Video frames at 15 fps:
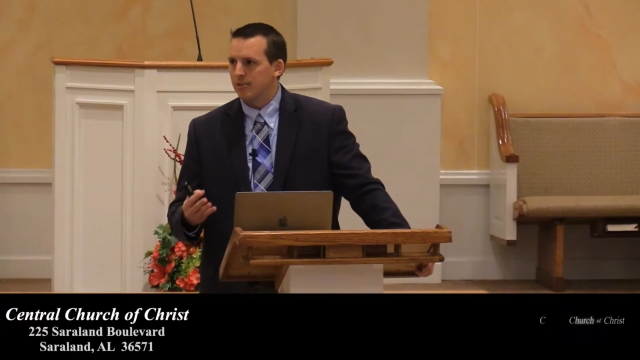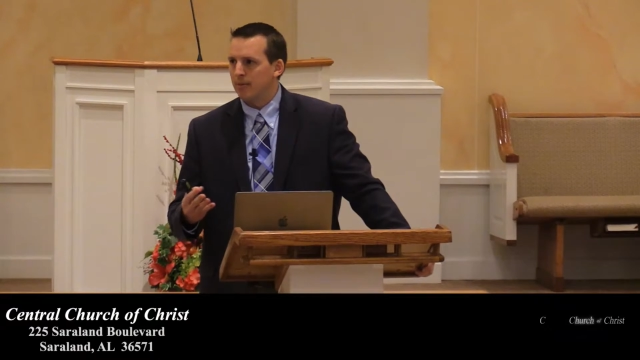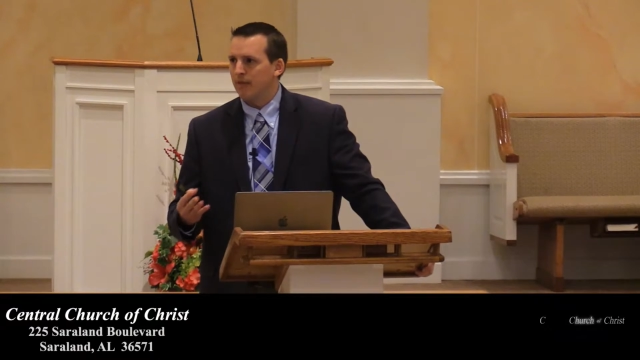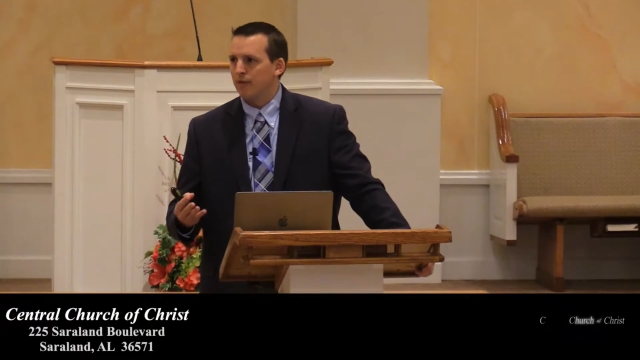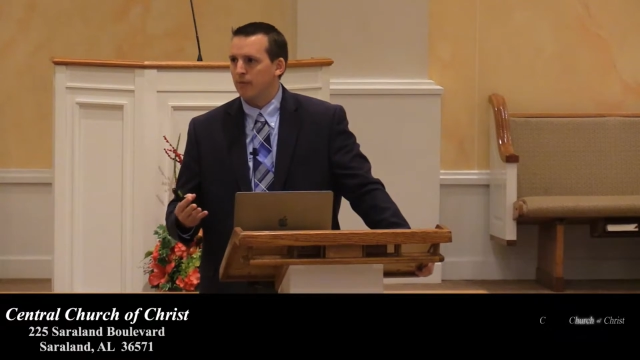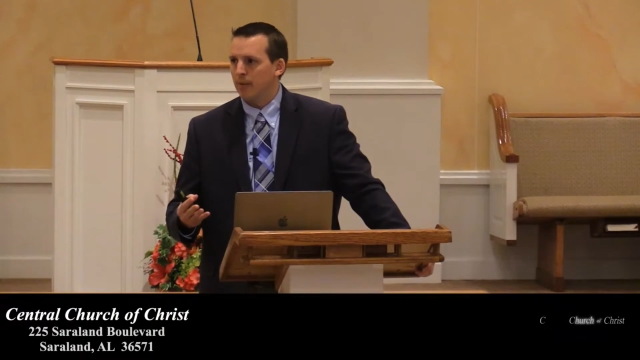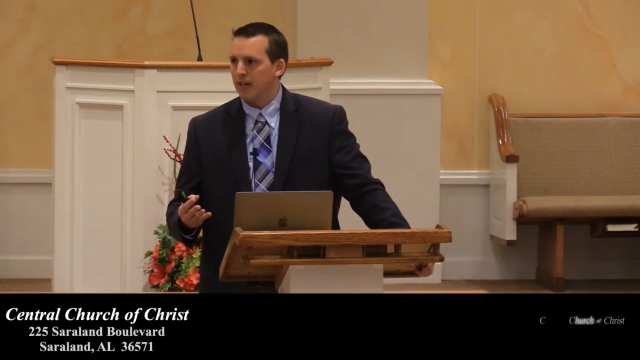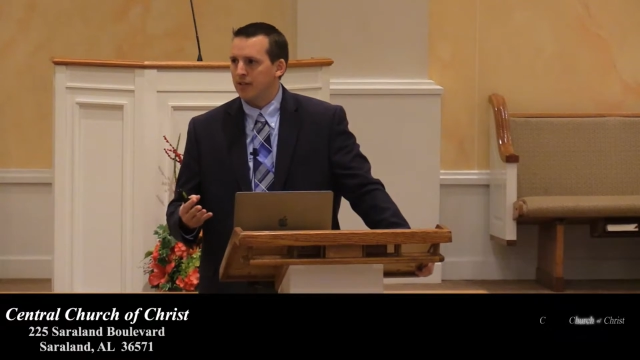
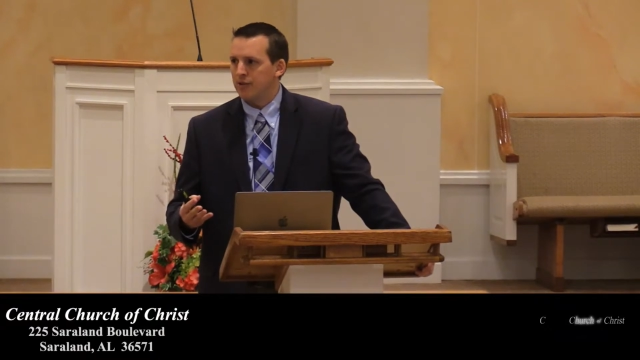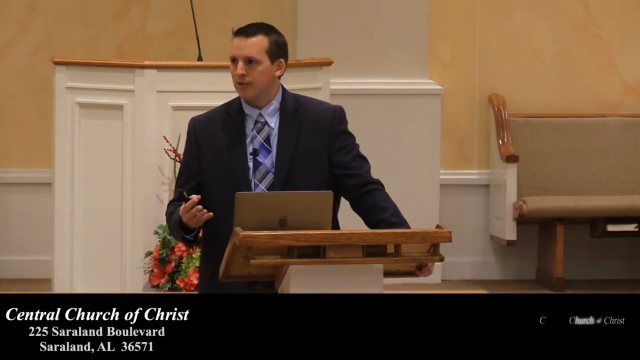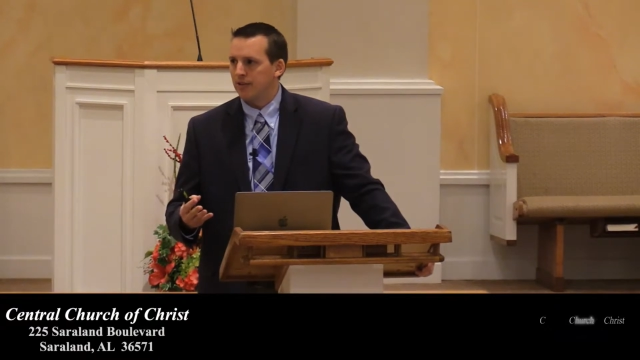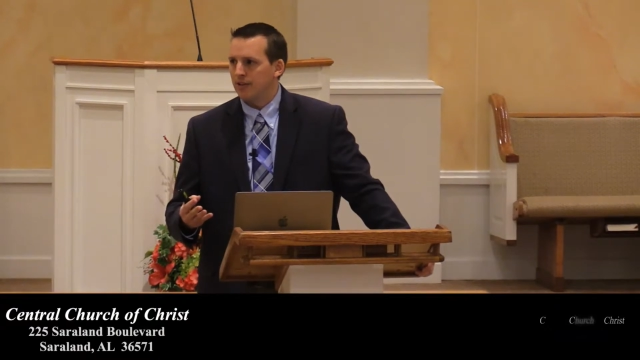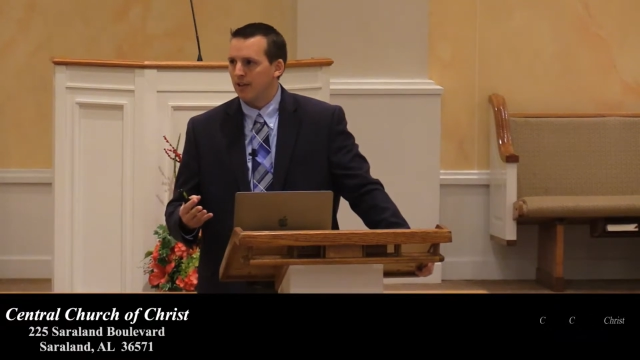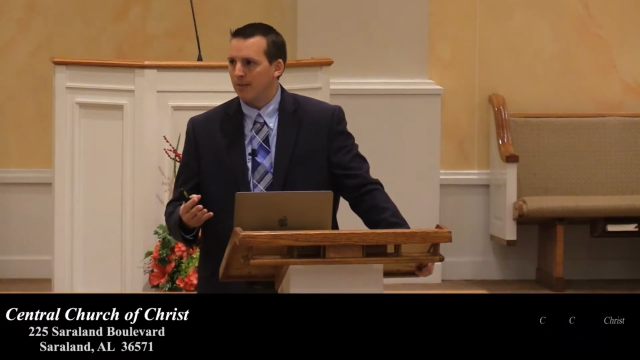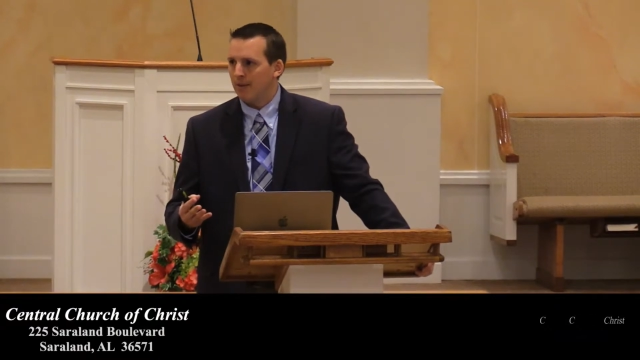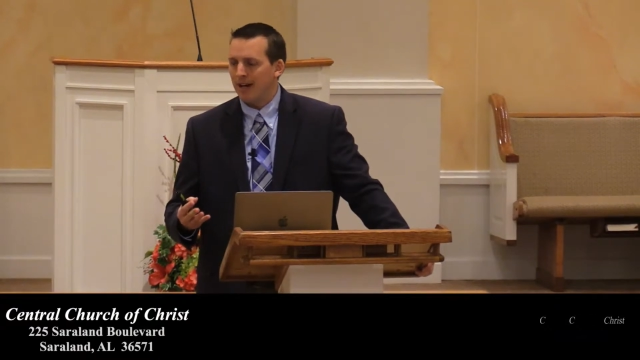information
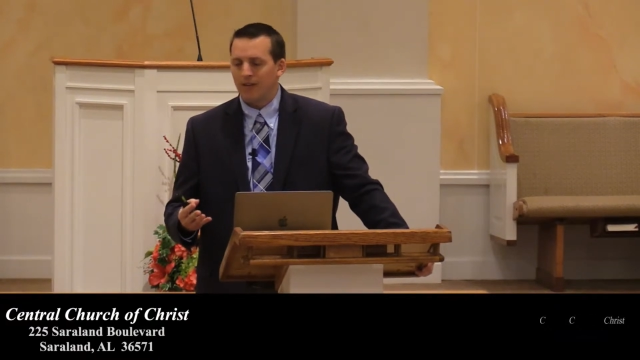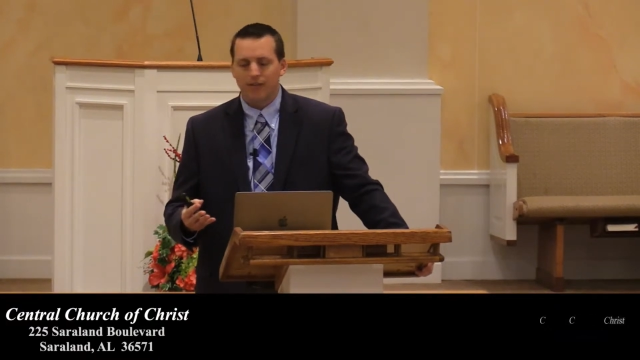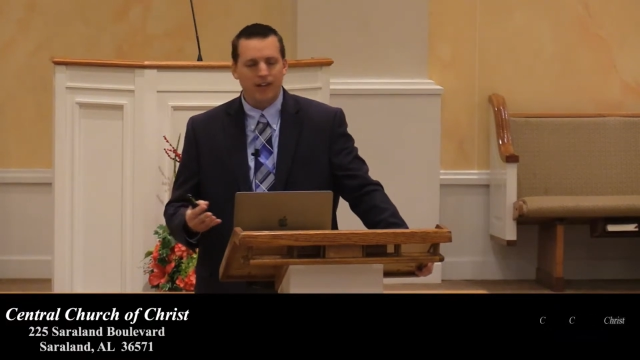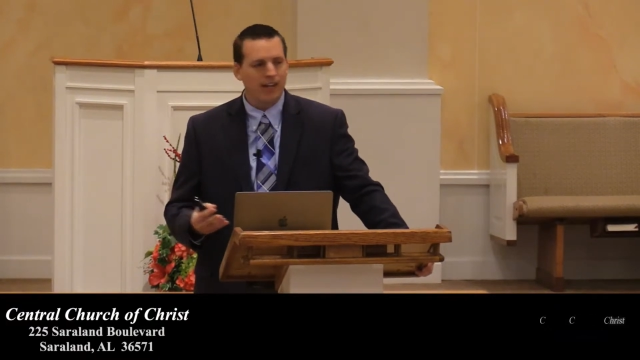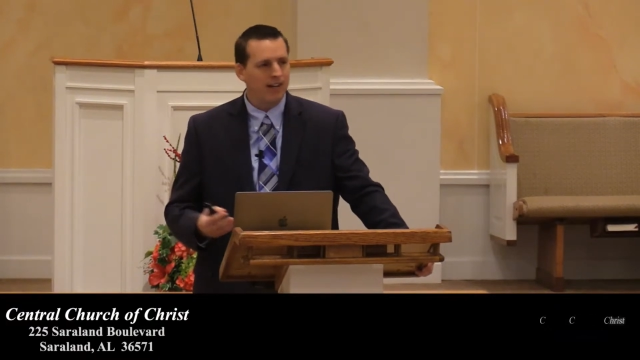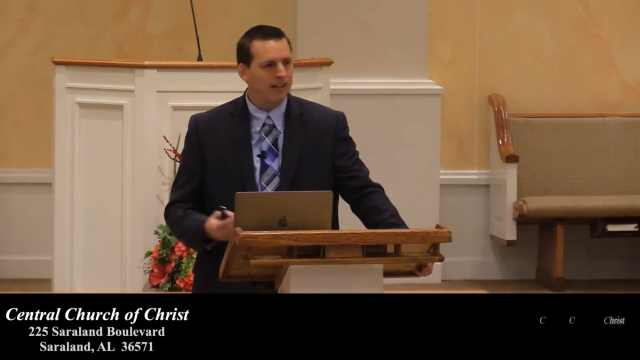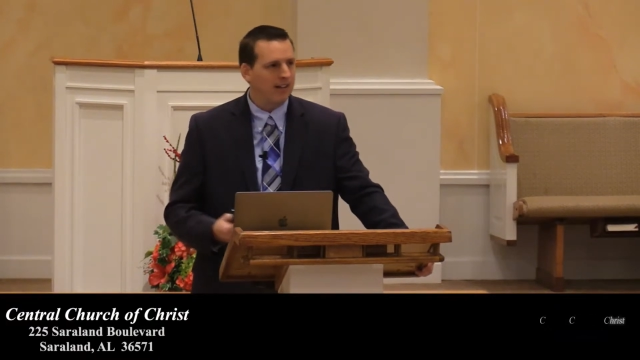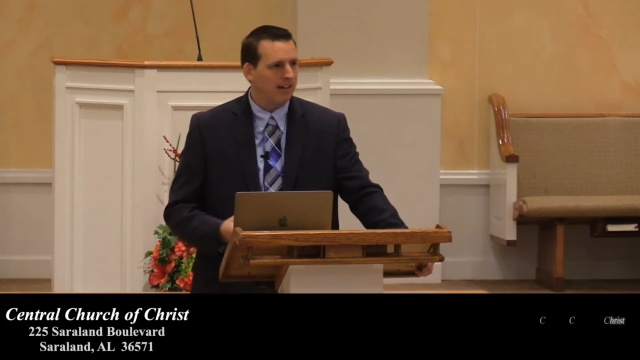about that?